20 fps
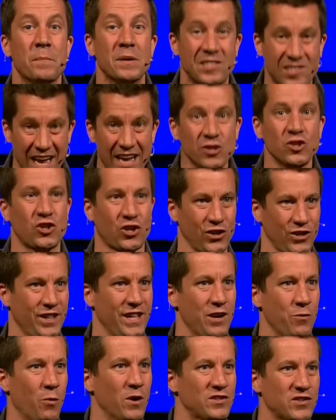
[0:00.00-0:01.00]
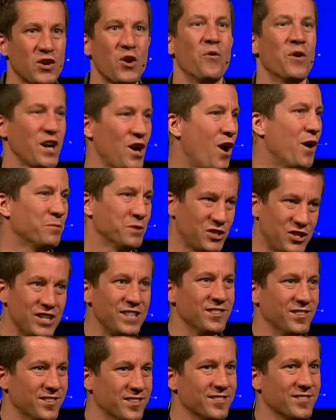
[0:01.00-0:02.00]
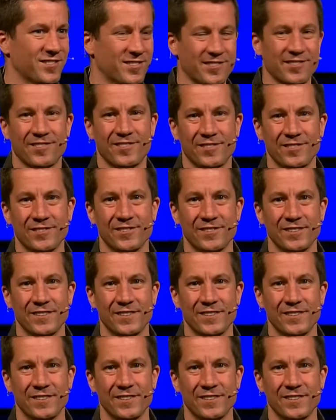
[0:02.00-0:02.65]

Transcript: potentially what's going on with Jesus.